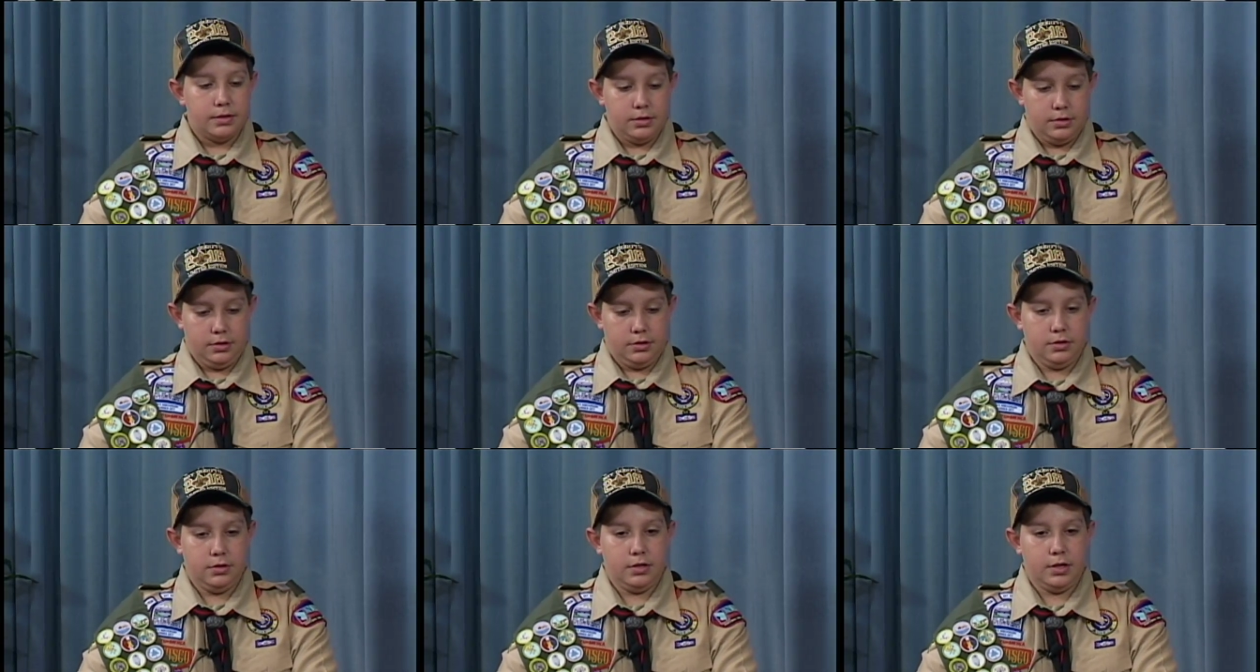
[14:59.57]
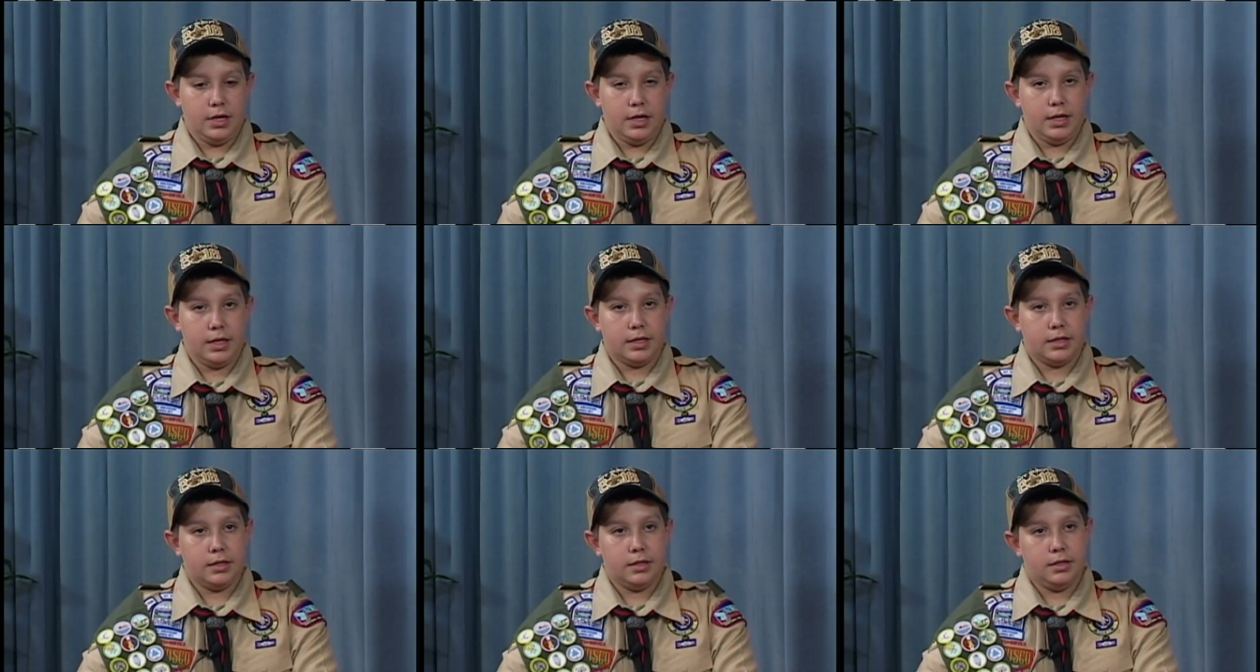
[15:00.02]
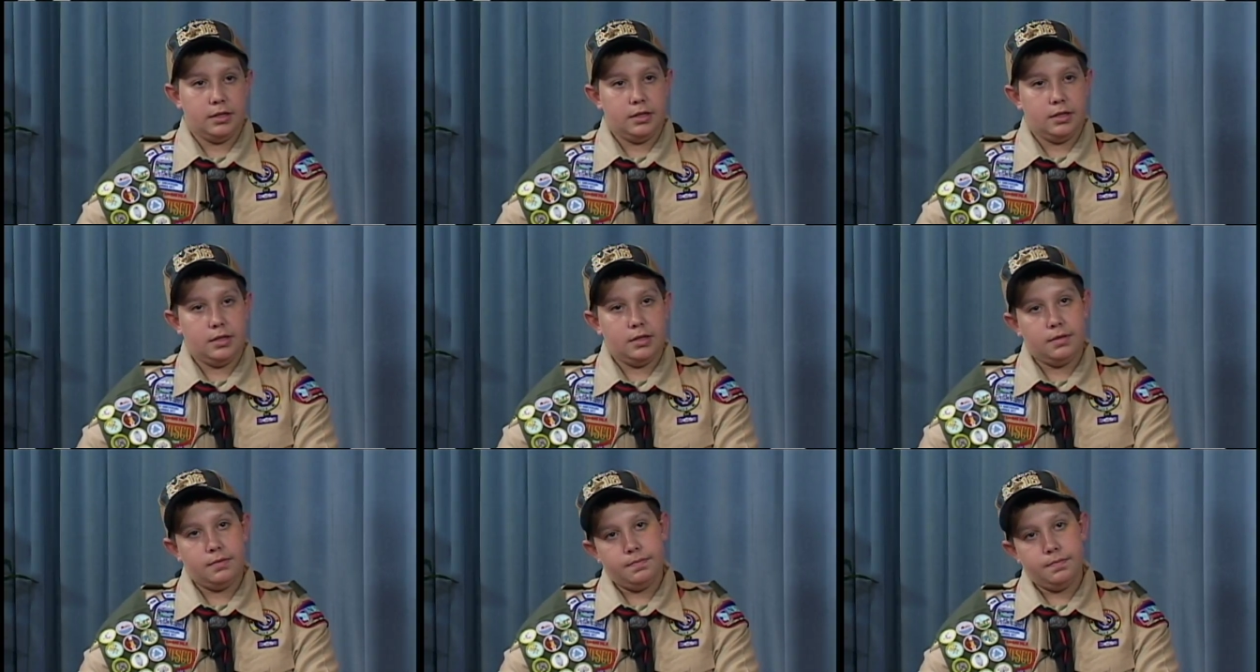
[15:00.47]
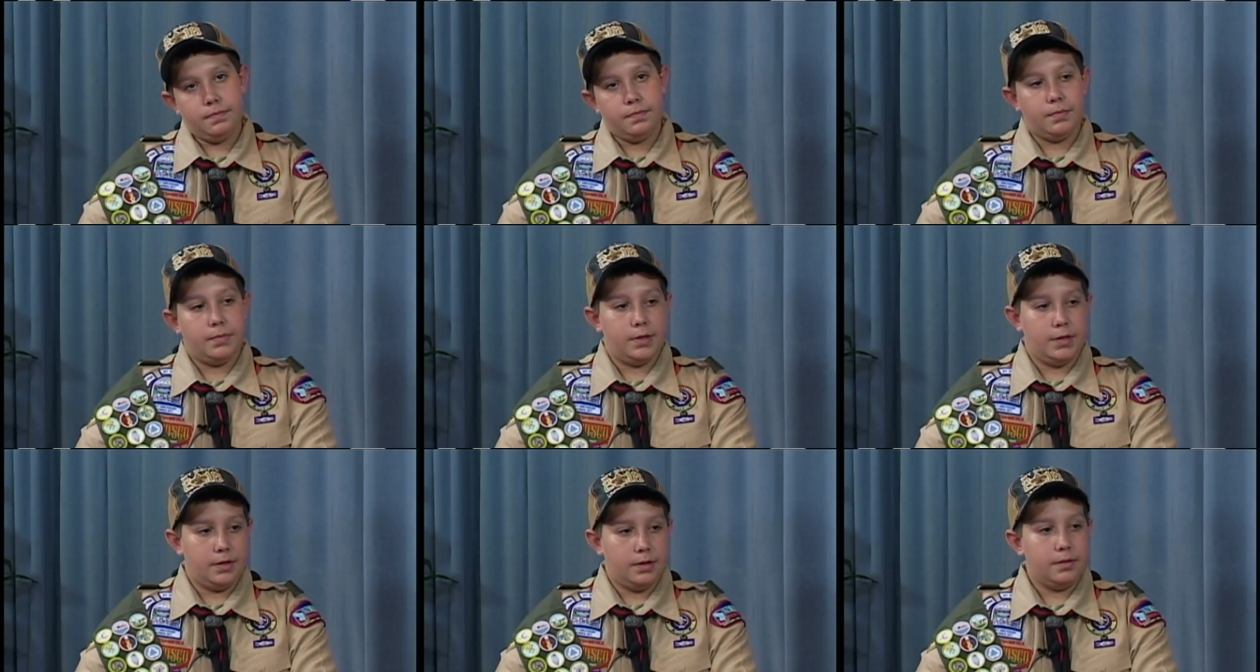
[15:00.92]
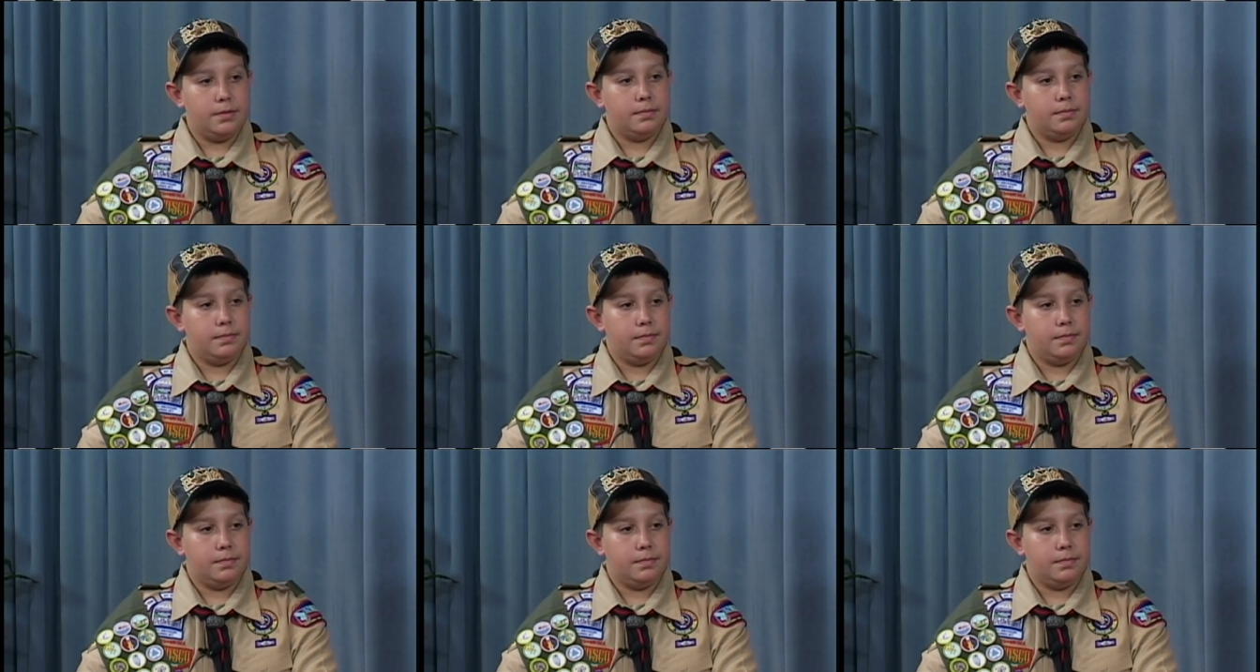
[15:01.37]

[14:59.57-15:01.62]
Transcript: So, like, yeah.